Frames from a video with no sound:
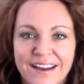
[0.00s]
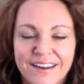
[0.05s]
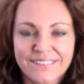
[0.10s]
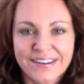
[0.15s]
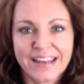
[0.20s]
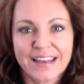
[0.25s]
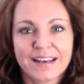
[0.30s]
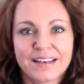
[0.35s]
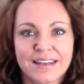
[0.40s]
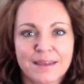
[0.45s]

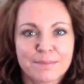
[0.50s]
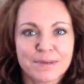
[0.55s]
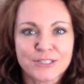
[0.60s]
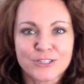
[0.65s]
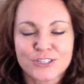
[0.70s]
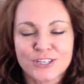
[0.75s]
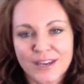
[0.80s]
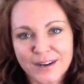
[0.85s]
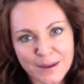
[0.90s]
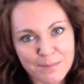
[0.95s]
Alright, let me
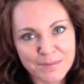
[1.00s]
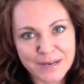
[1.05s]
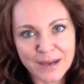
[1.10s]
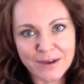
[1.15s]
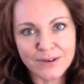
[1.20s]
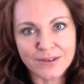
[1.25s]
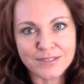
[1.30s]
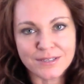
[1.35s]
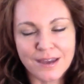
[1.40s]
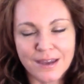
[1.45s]
shut up
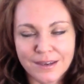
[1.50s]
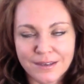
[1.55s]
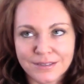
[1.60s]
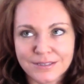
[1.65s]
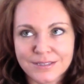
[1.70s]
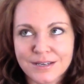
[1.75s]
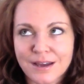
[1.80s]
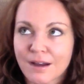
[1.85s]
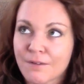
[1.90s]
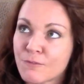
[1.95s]
now because I
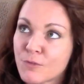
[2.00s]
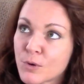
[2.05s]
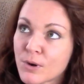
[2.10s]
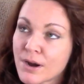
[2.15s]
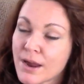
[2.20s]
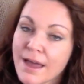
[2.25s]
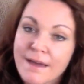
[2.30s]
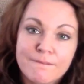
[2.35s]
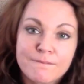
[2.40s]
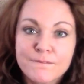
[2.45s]
can talk
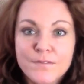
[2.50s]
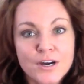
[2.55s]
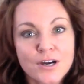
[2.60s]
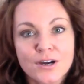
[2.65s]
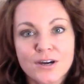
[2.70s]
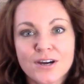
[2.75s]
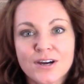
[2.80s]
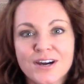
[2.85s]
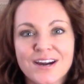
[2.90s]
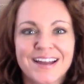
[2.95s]
forever.